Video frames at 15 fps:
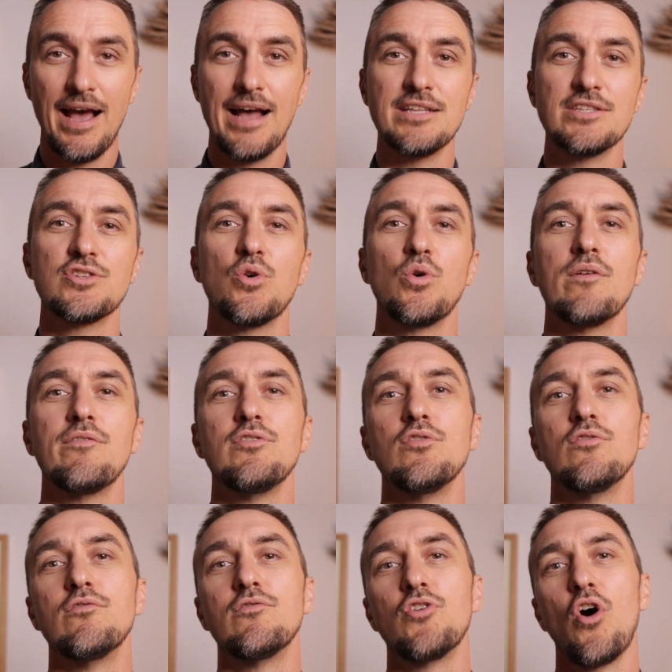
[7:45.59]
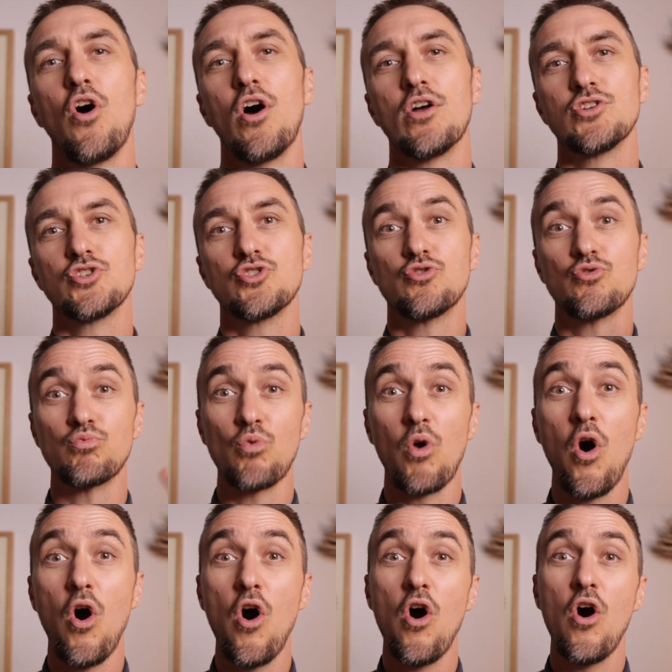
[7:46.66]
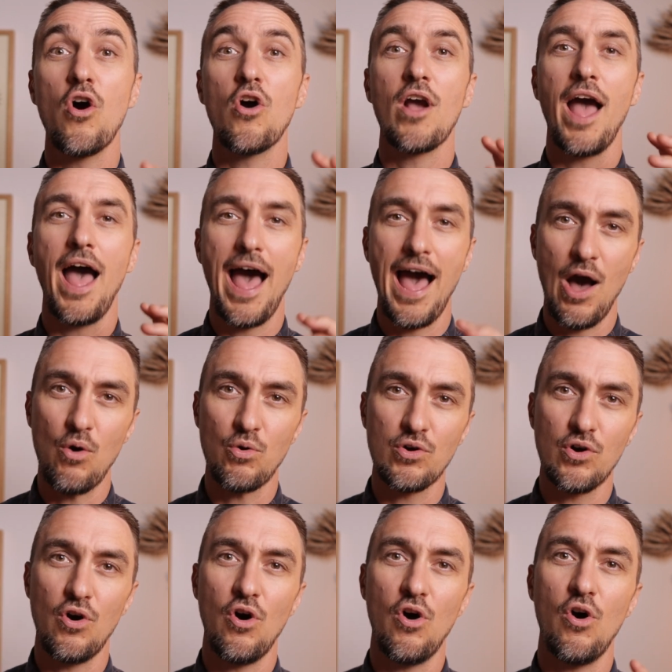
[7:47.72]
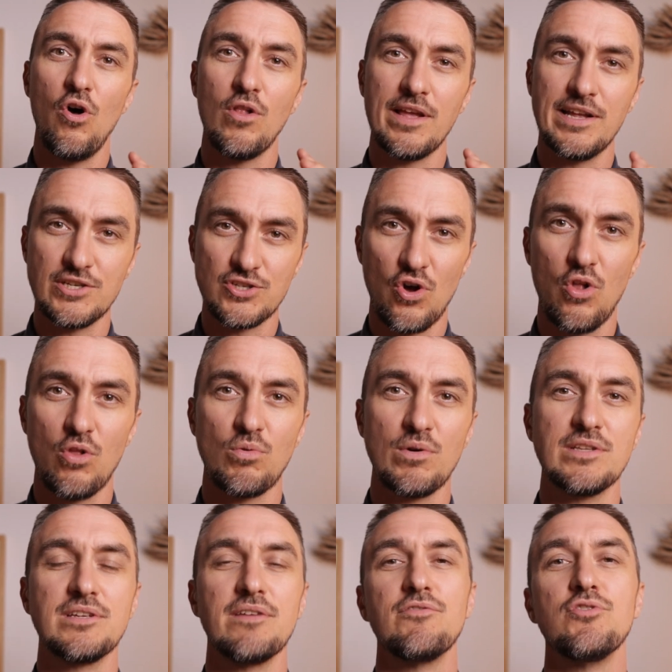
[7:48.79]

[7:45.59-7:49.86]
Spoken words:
And so if you've got strong alcohol intolerance,